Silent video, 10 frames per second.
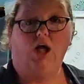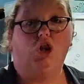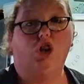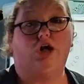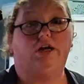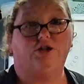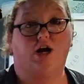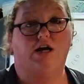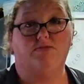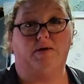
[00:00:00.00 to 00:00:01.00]
Look at your
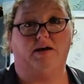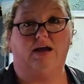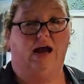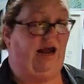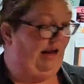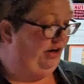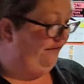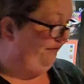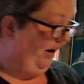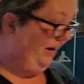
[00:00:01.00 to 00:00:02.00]
husband and you'll
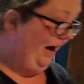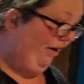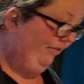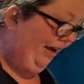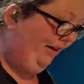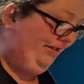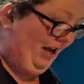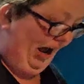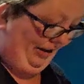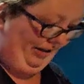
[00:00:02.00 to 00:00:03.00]
find out
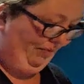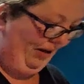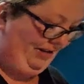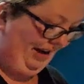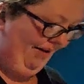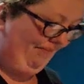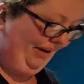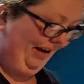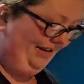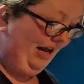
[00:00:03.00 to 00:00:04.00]
exactly what's up,
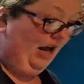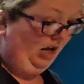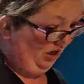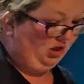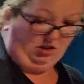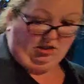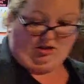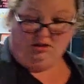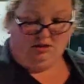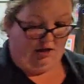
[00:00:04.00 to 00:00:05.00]
because
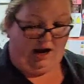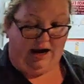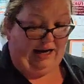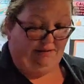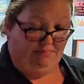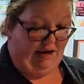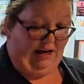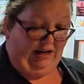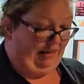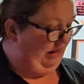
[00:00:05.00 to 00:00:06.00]
I
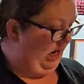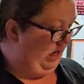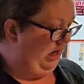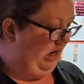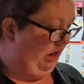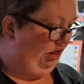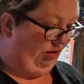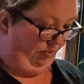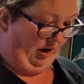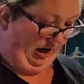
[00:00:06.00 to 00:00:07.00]
made
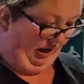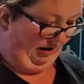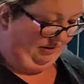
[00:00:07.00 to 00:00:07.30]
3